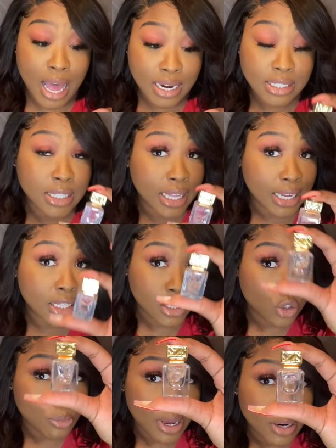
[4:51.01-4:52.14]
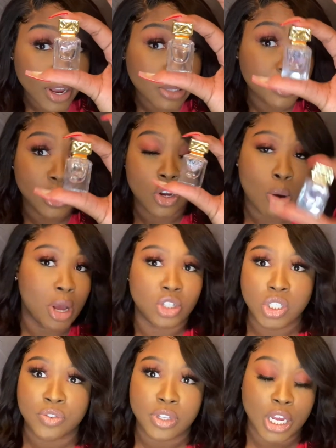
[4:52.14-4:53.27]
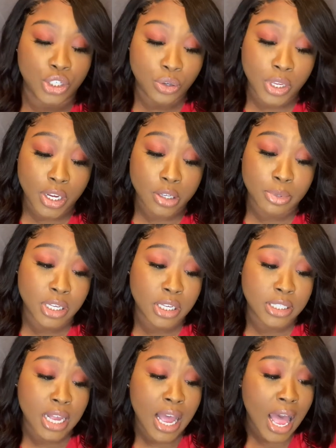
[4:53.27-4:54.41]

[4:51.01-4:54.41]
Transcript: honestly, like this little bottle has been on my dresser for like 2 years because